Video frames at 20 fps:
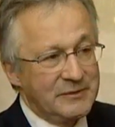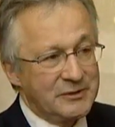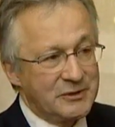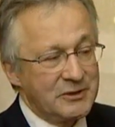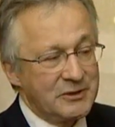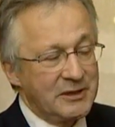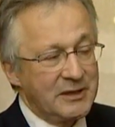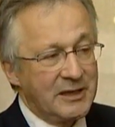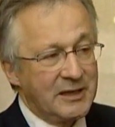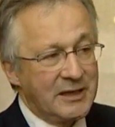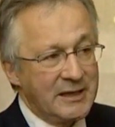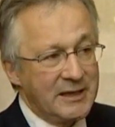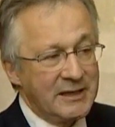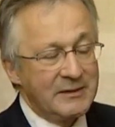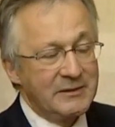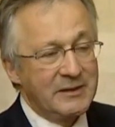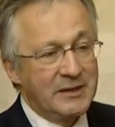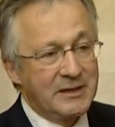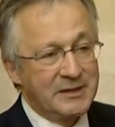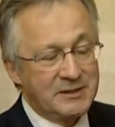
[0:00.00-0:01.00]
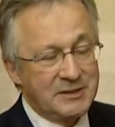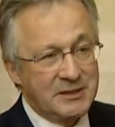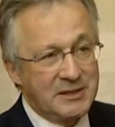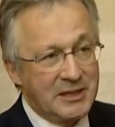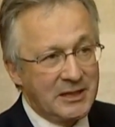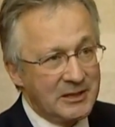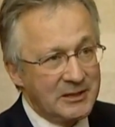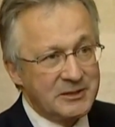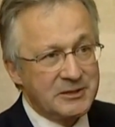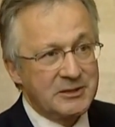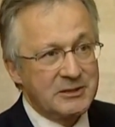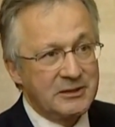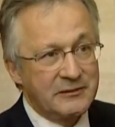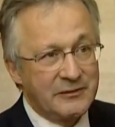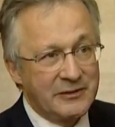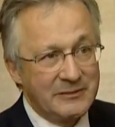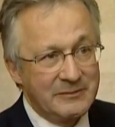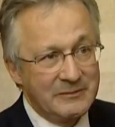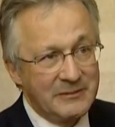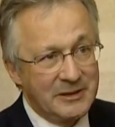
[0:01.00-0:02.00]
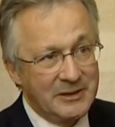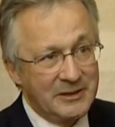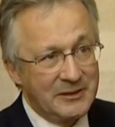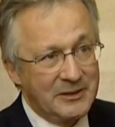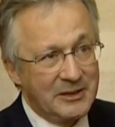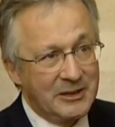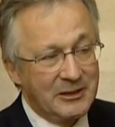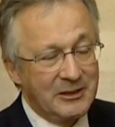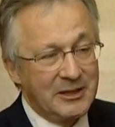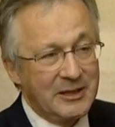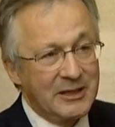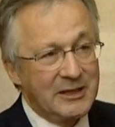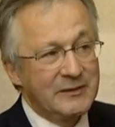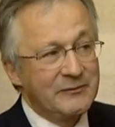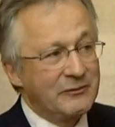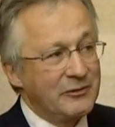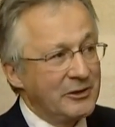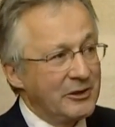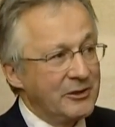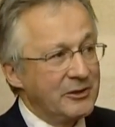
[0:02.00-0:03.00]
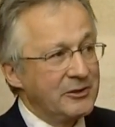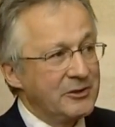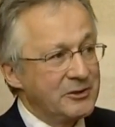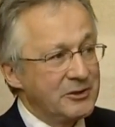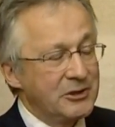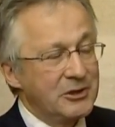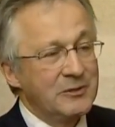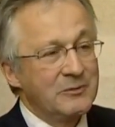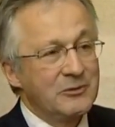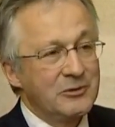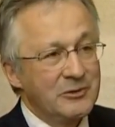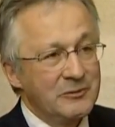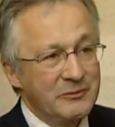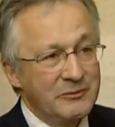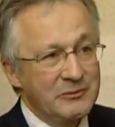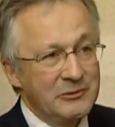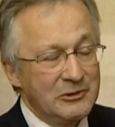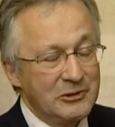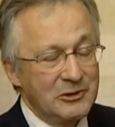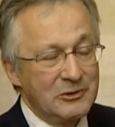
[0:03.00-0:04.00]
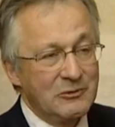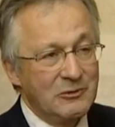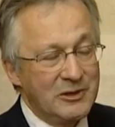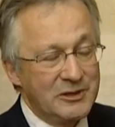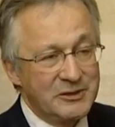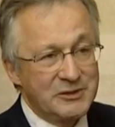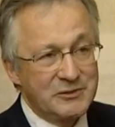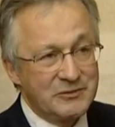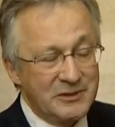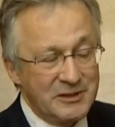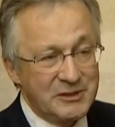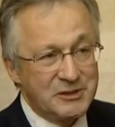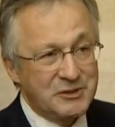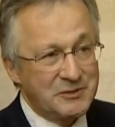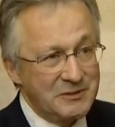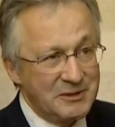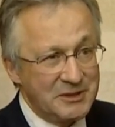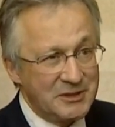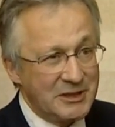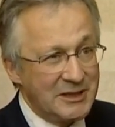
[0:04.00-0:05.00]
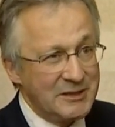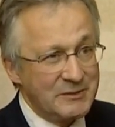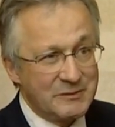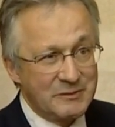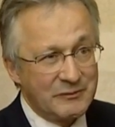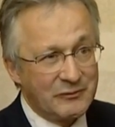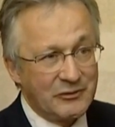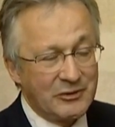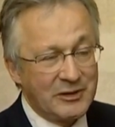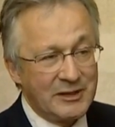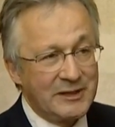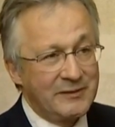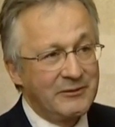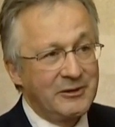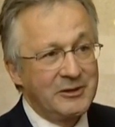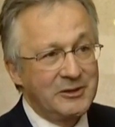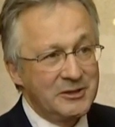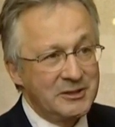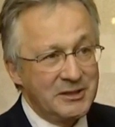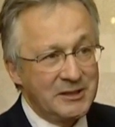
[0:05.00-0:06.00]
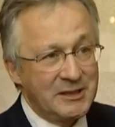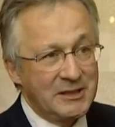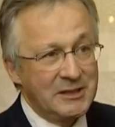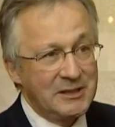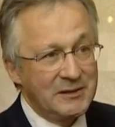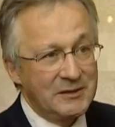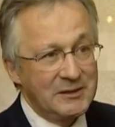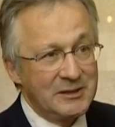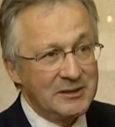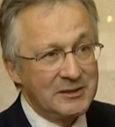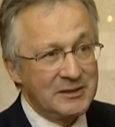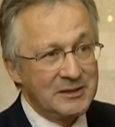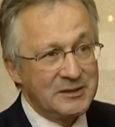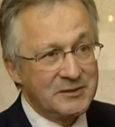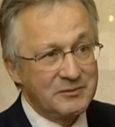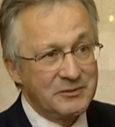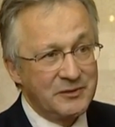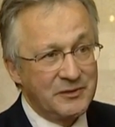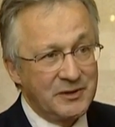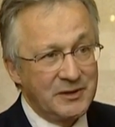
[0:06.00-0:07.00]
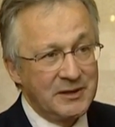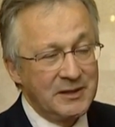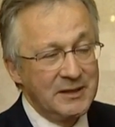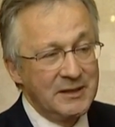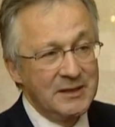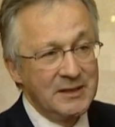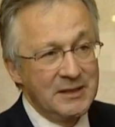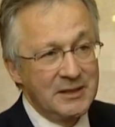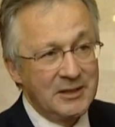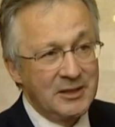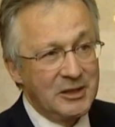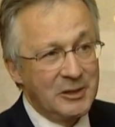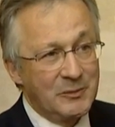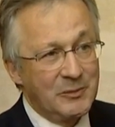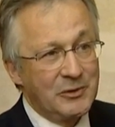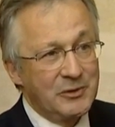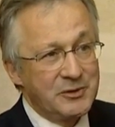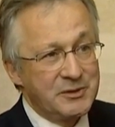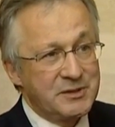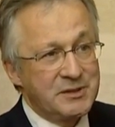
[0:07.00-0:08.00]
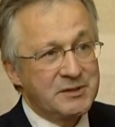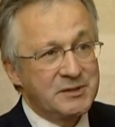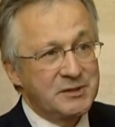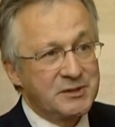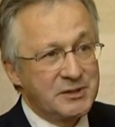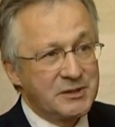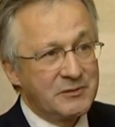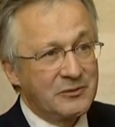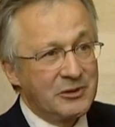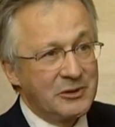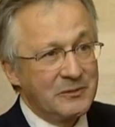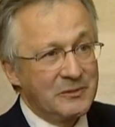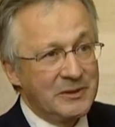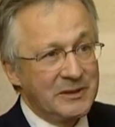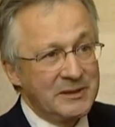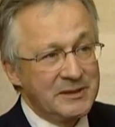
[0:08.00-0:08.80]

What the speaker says: Certainly I, as a councillor, if I'm there again for another term, will look once, twice, 3 times before I ever undertake anything like this with the kind of processes that were in